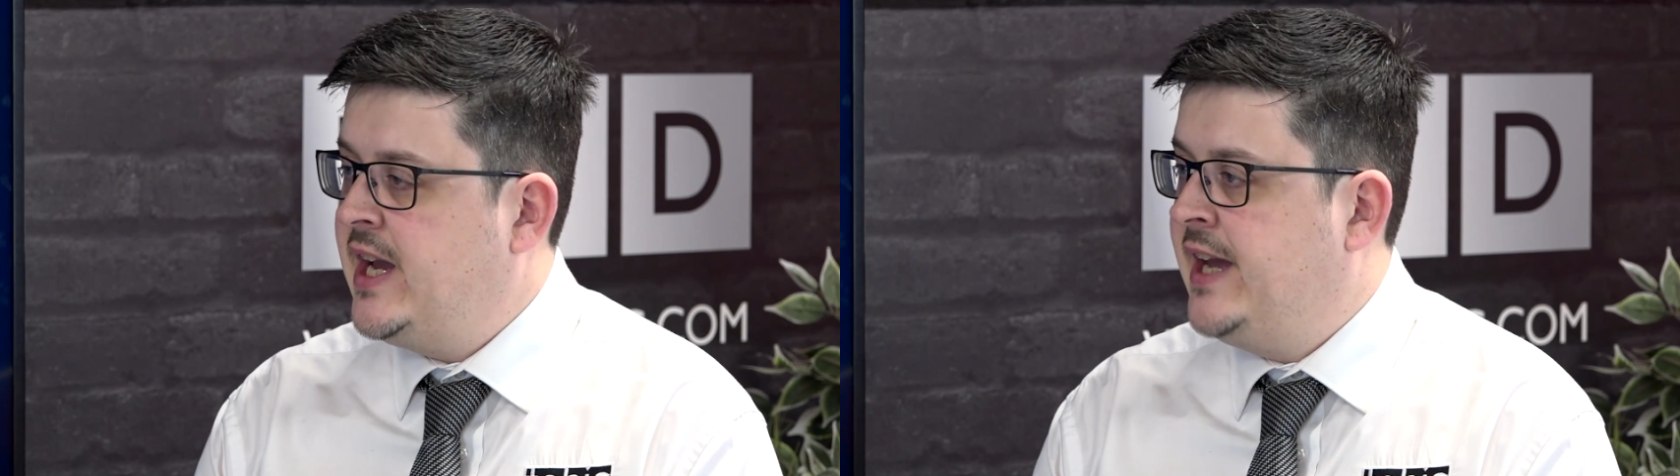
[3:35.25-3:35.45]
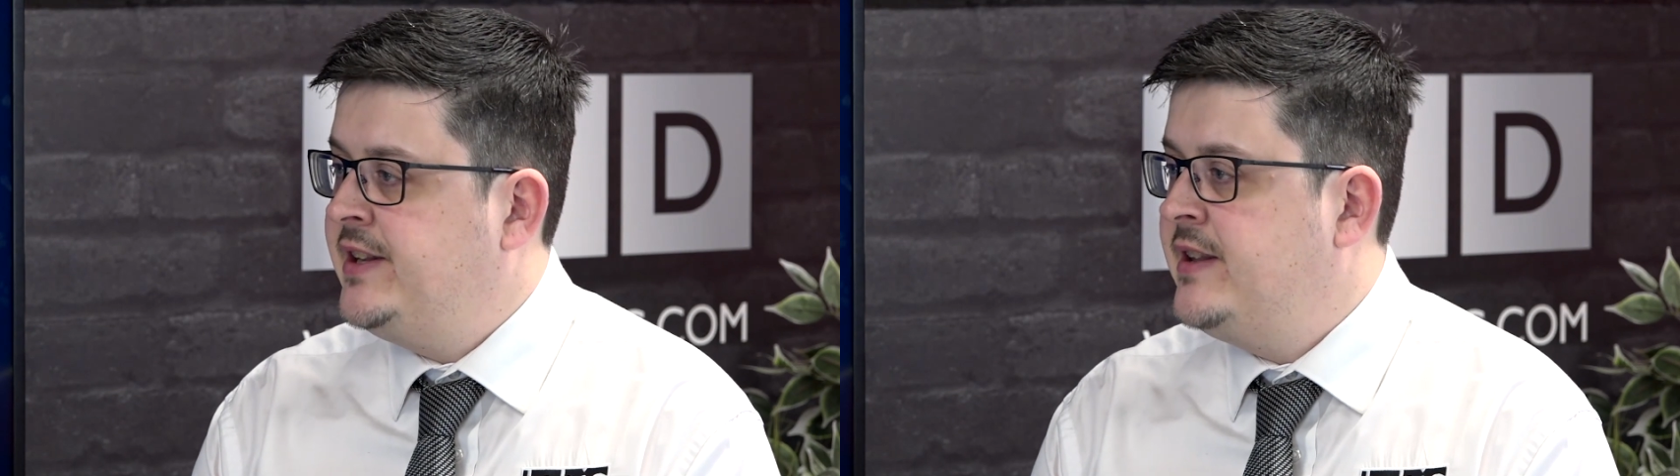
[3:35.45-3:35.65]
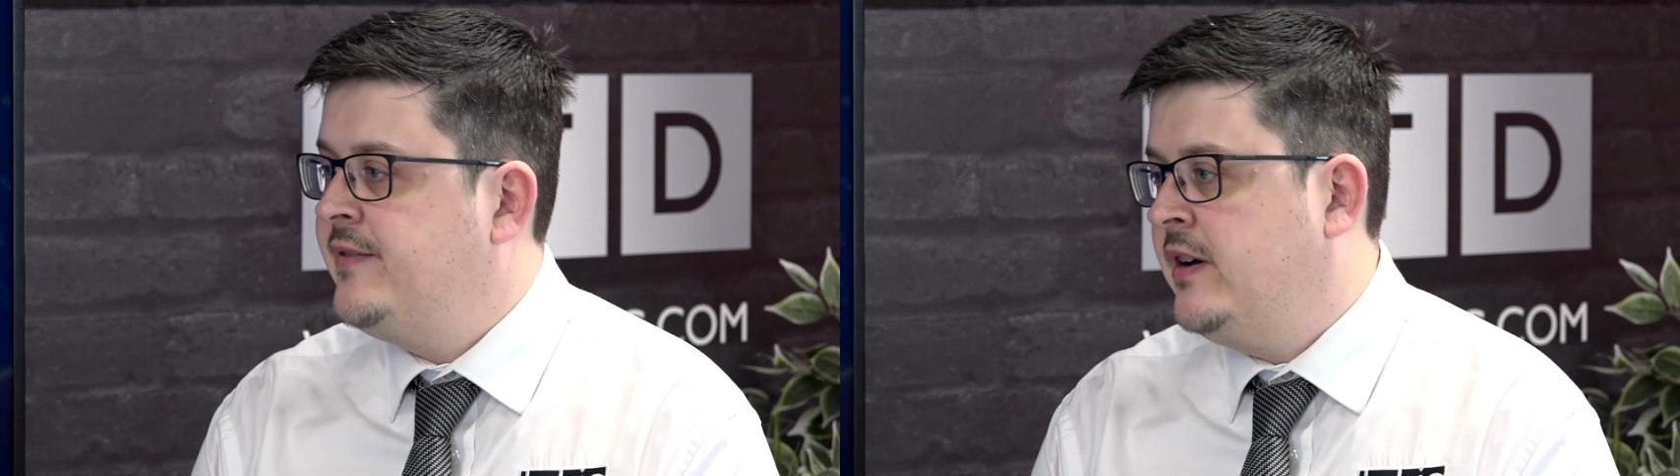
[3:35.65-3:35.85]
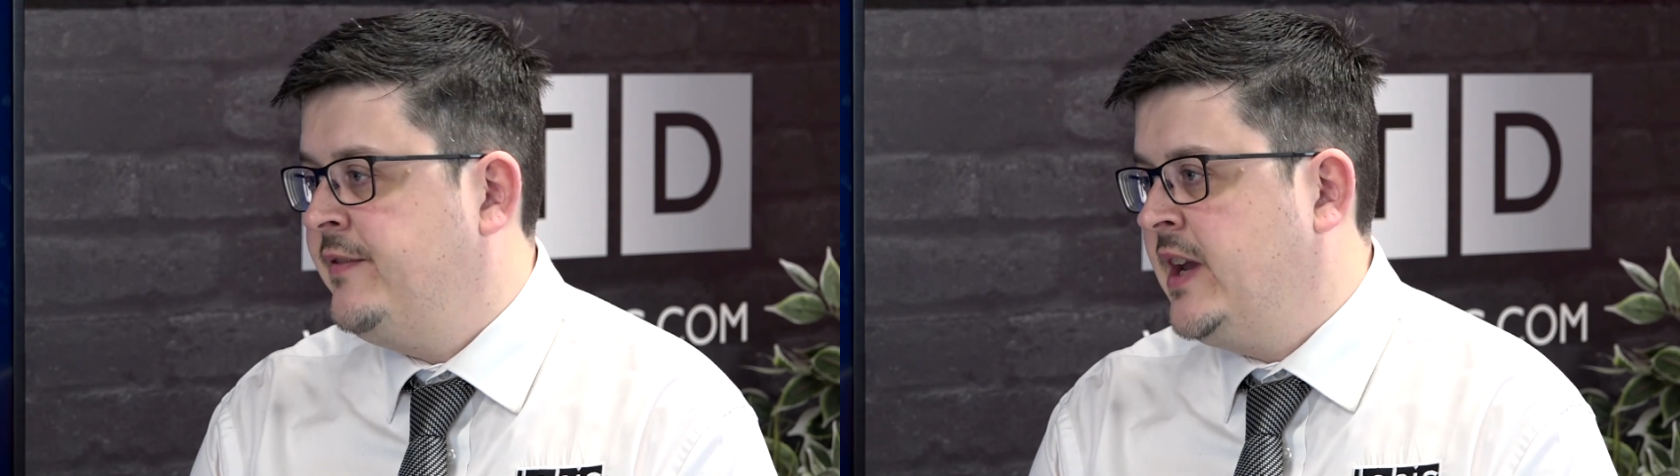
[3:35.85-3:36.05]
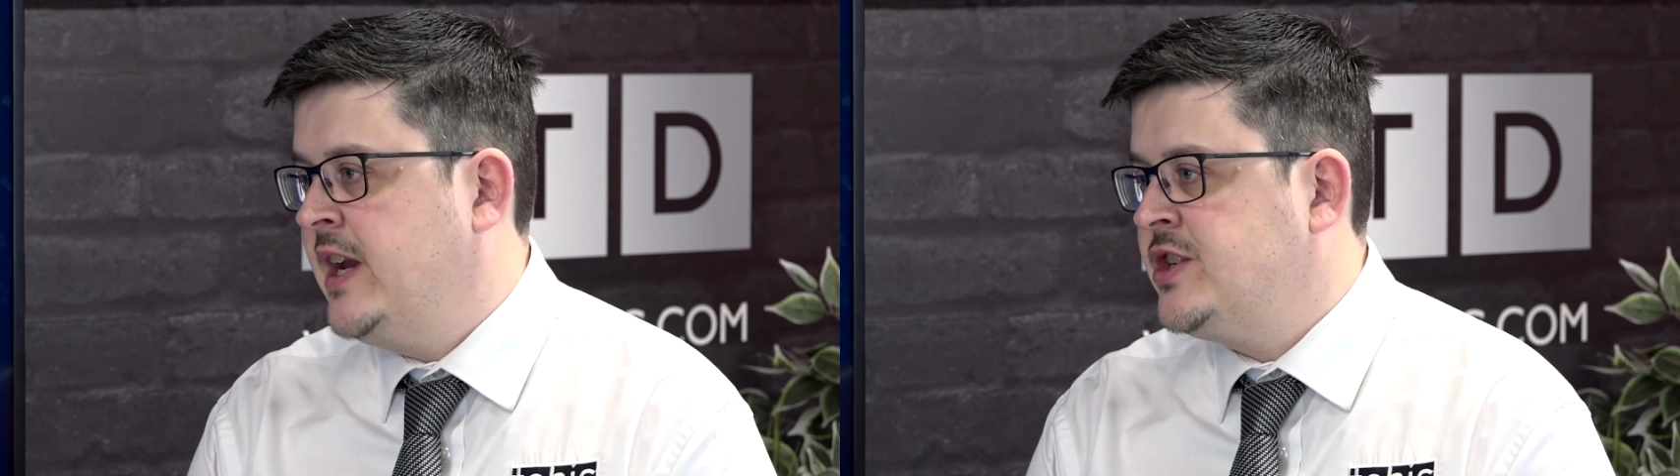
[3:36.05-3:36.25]
and in the
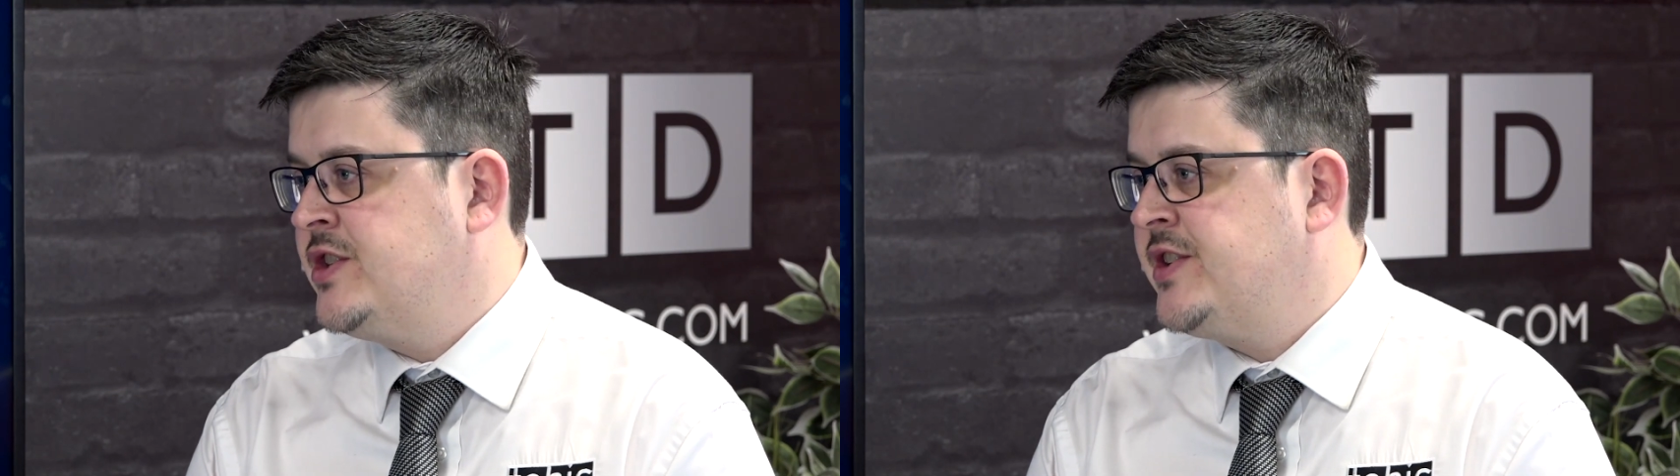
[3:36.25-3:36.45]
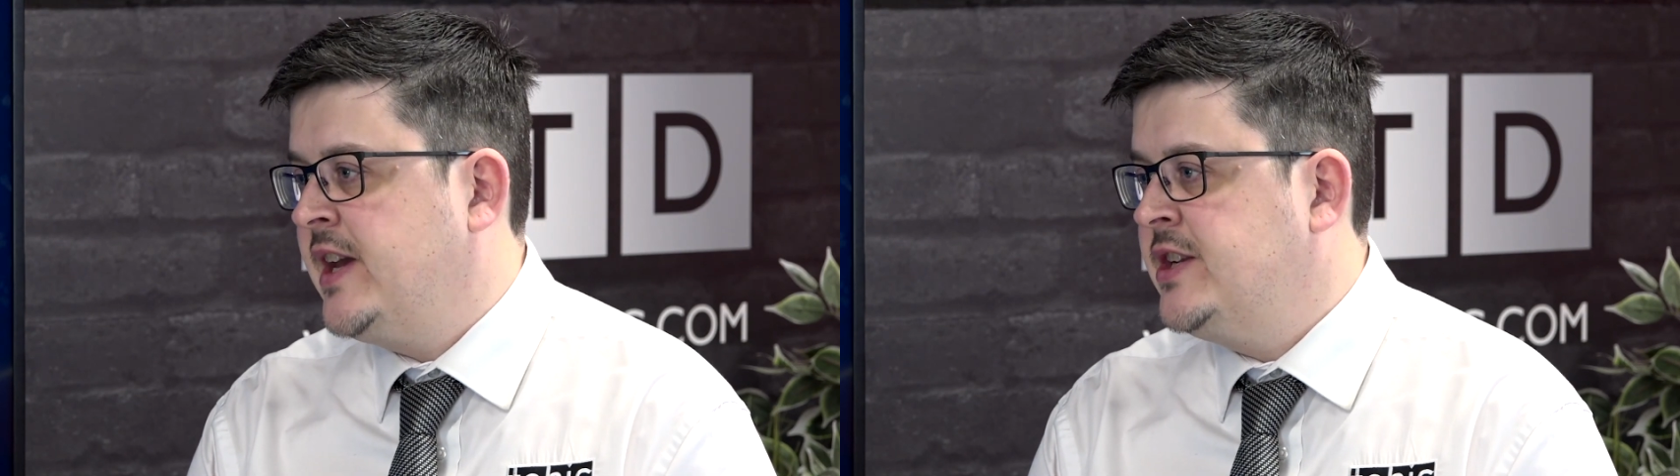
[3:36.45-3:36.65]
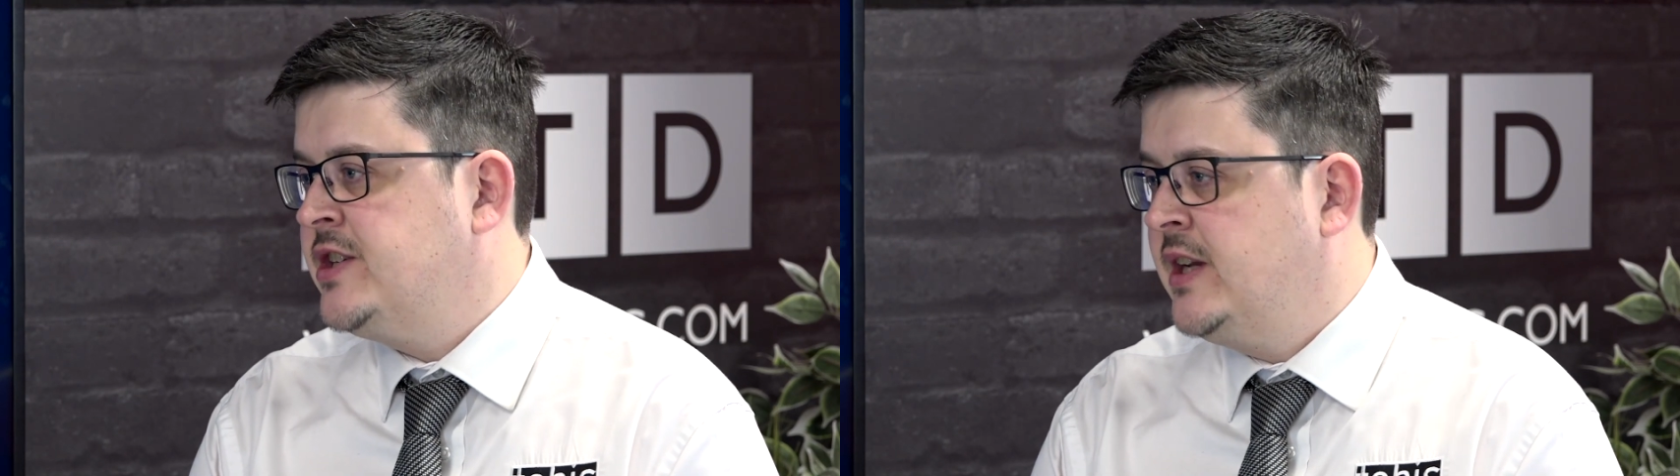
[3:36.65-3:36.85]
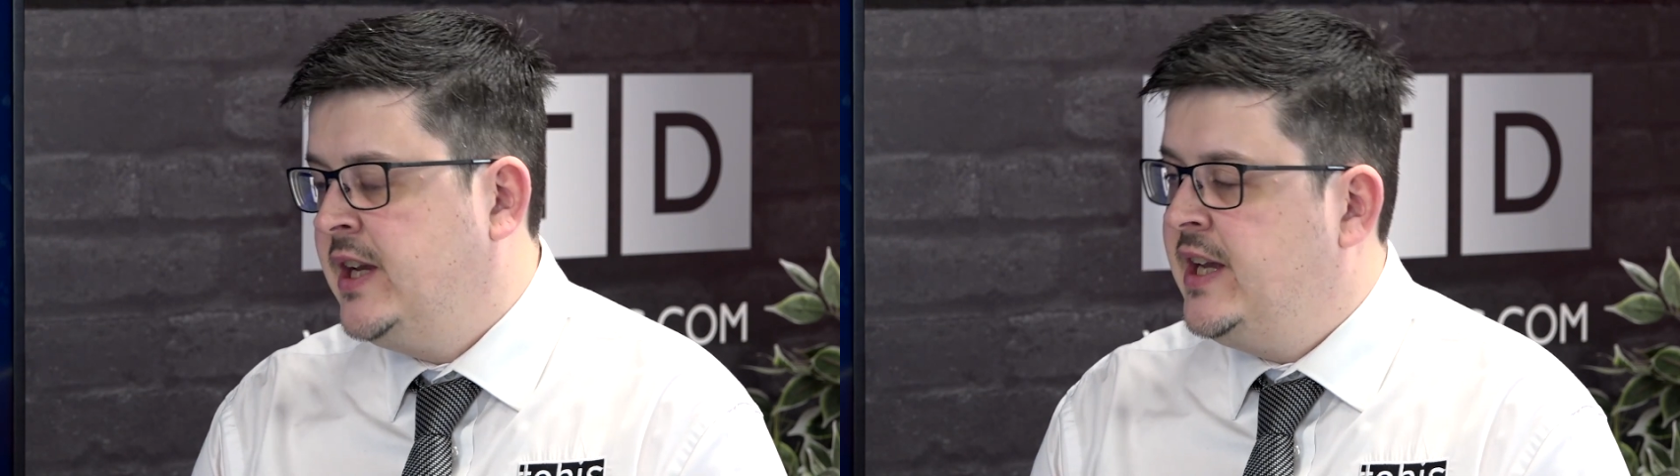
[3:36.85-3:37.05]
verification stage.